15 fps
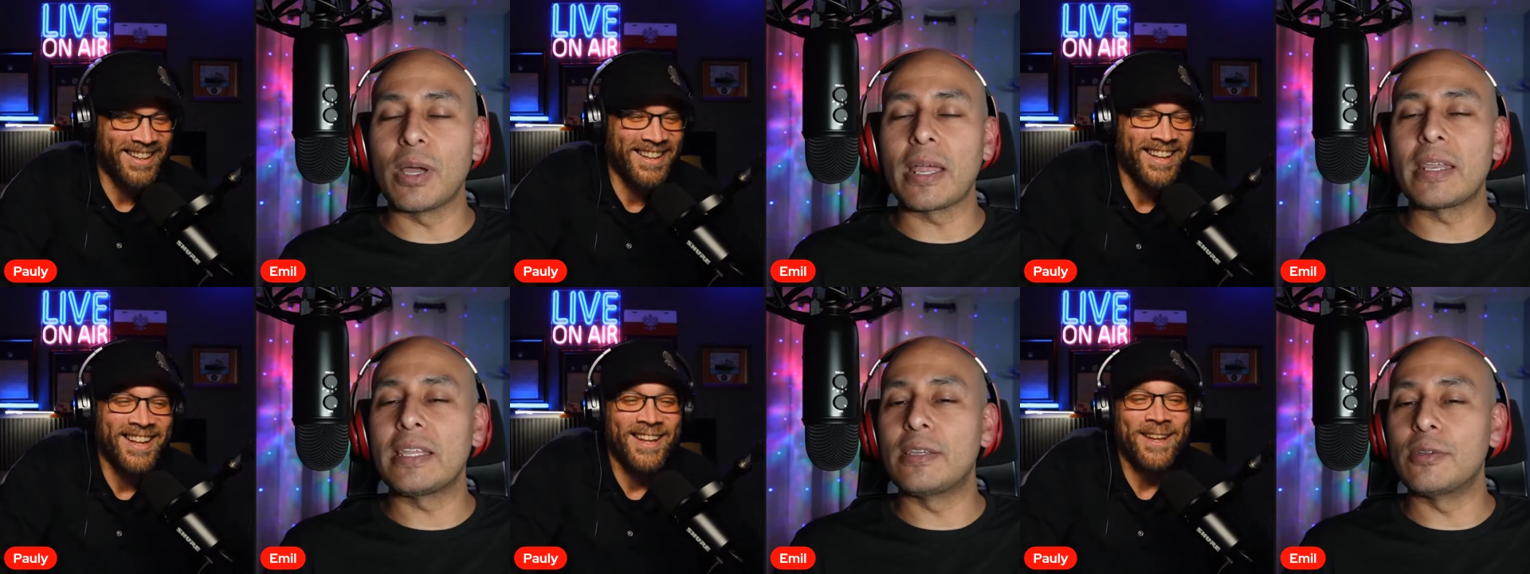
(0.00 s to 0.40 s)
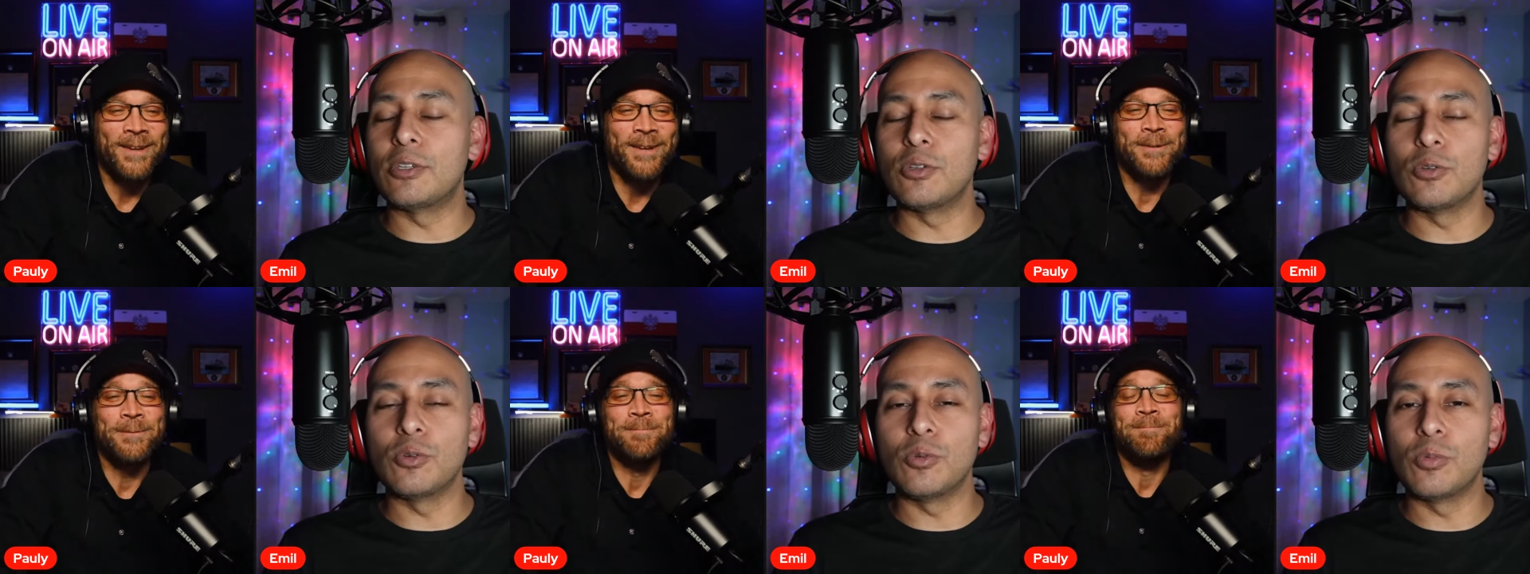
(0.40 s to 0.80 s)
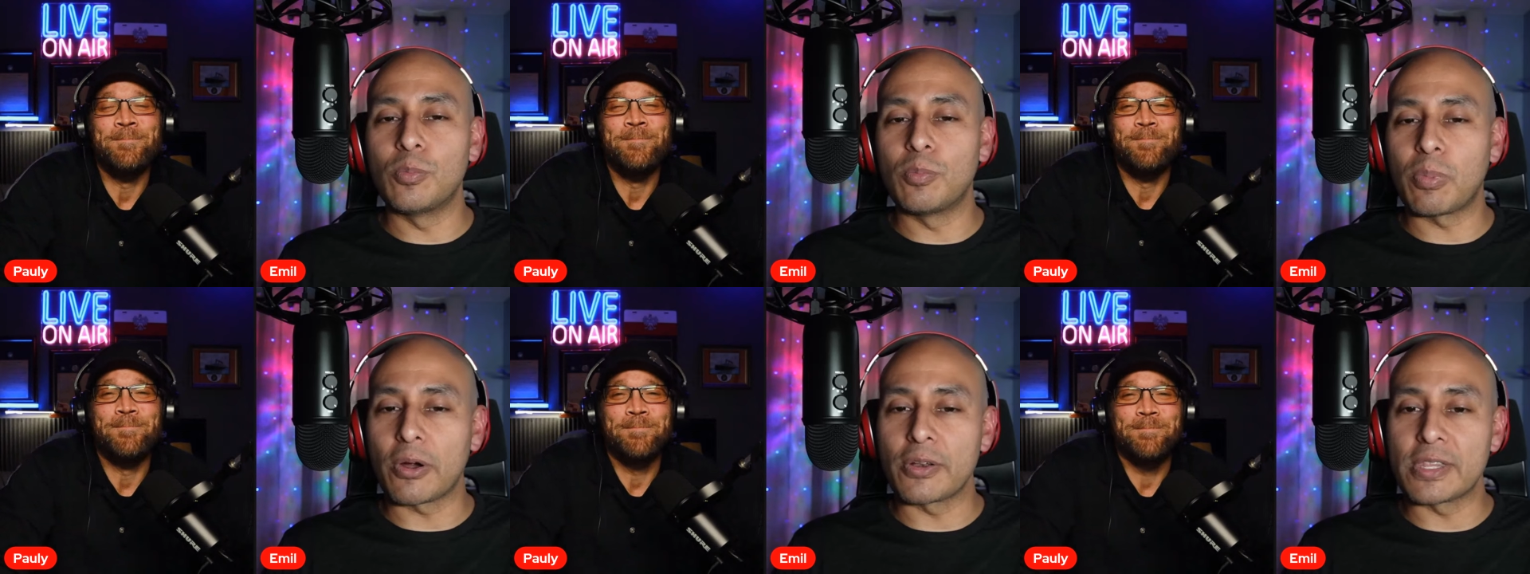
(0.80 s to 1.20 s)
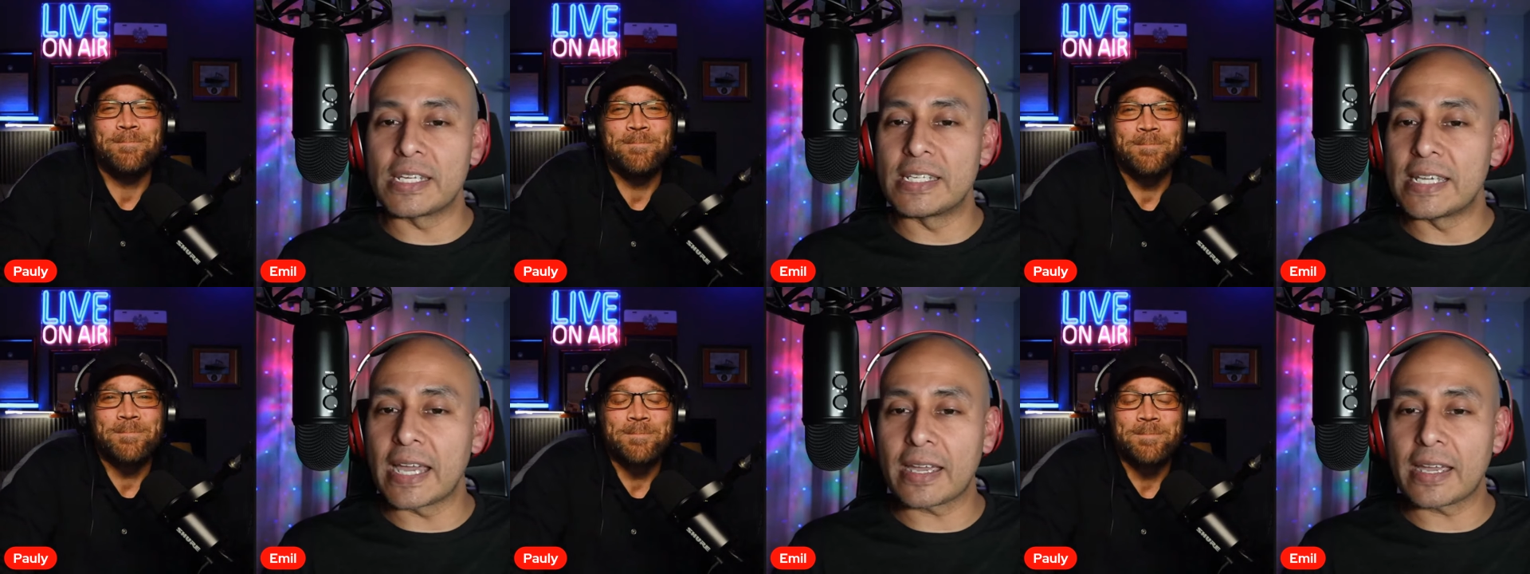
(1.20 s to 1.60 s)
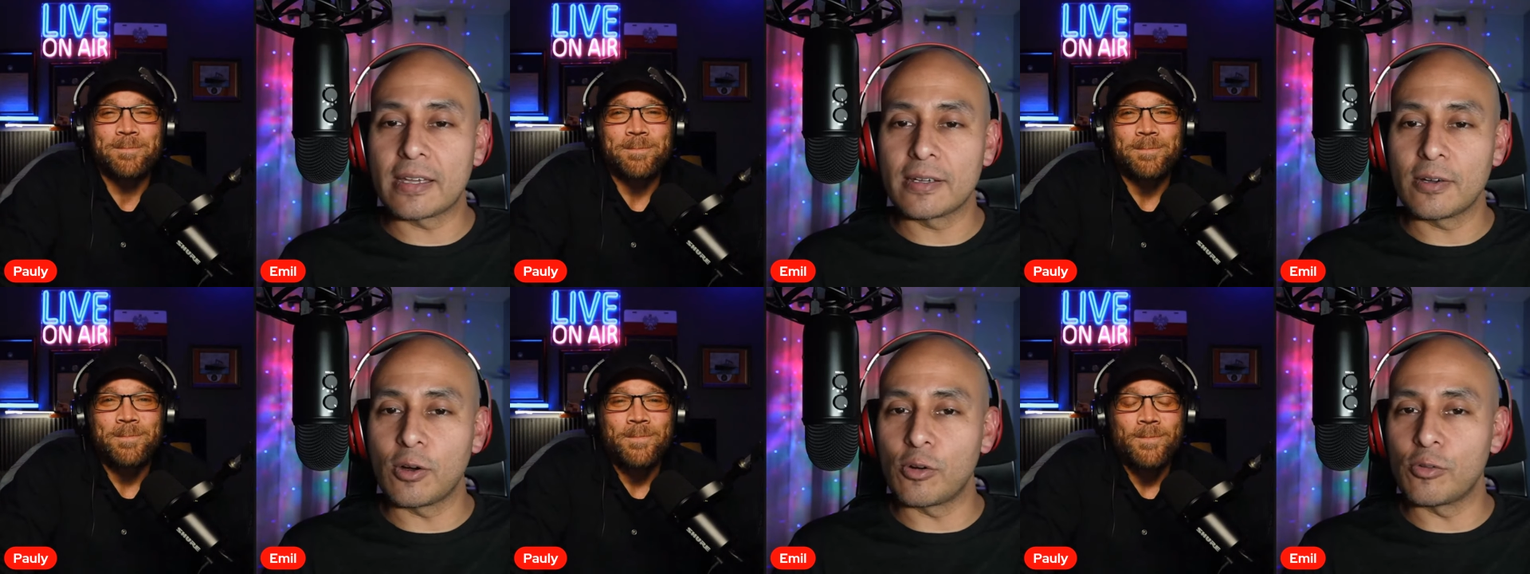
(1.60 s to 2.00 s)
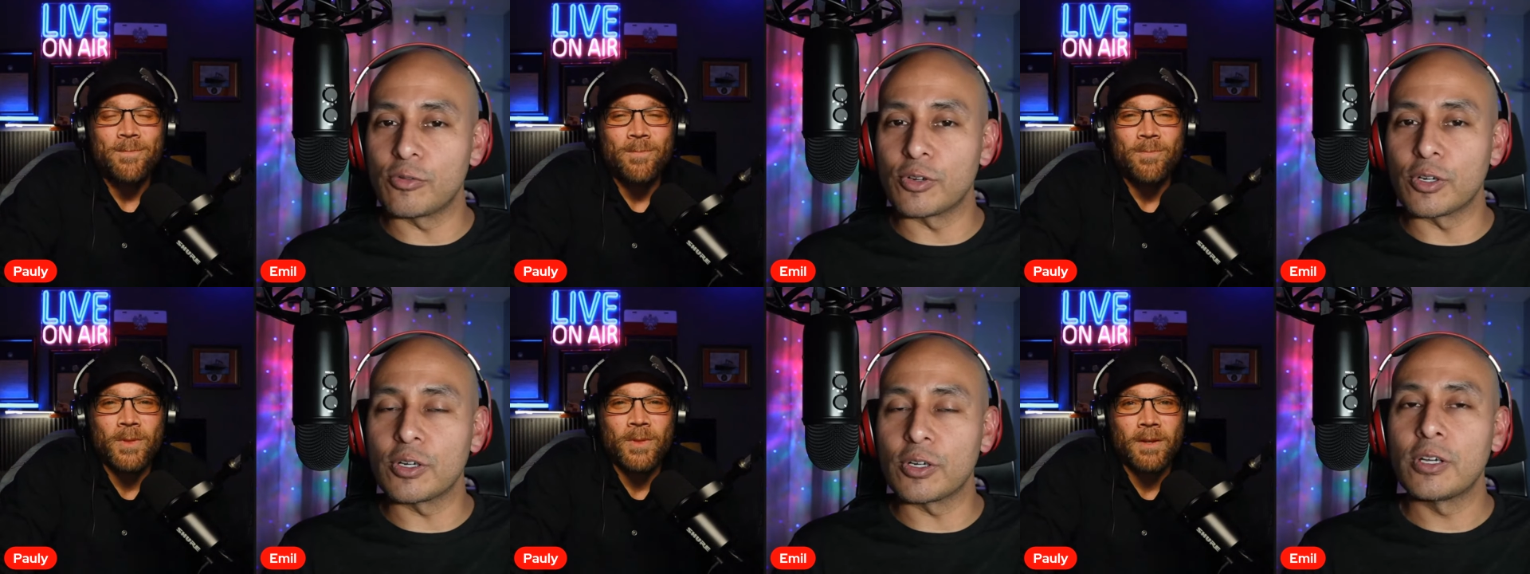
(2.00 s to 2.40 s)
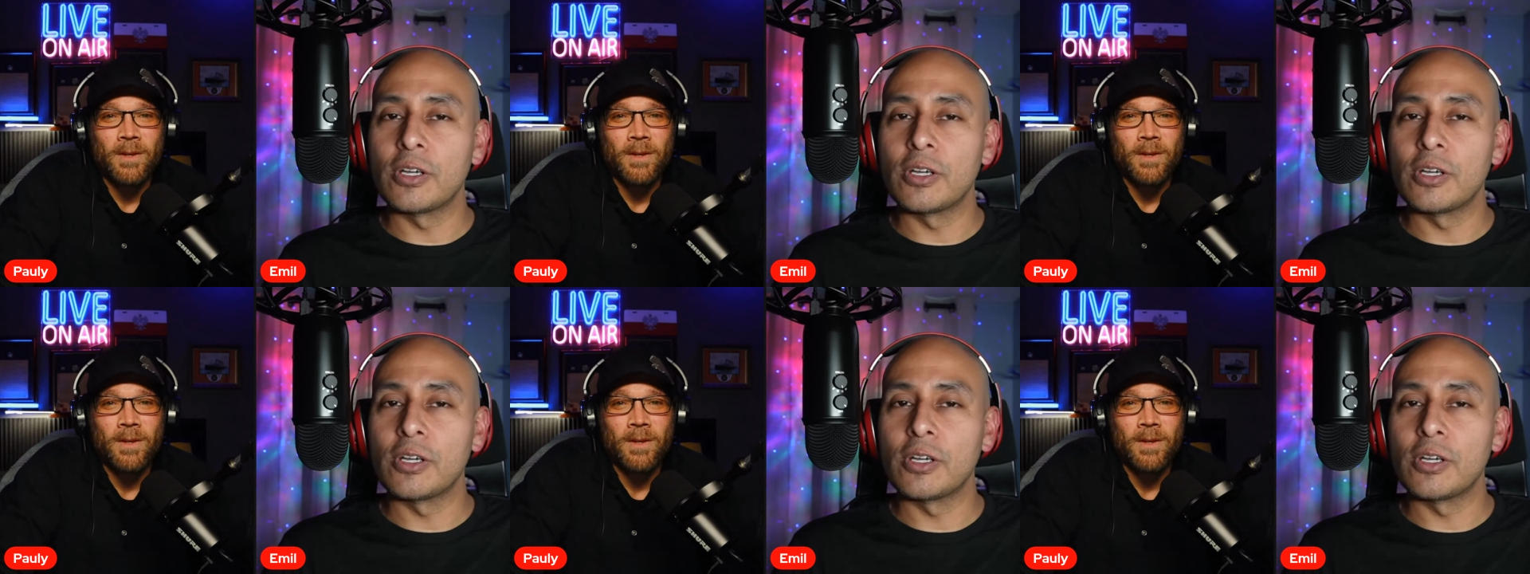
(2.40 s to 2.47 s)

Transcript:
Speaker 1: I need to do part of the deck over.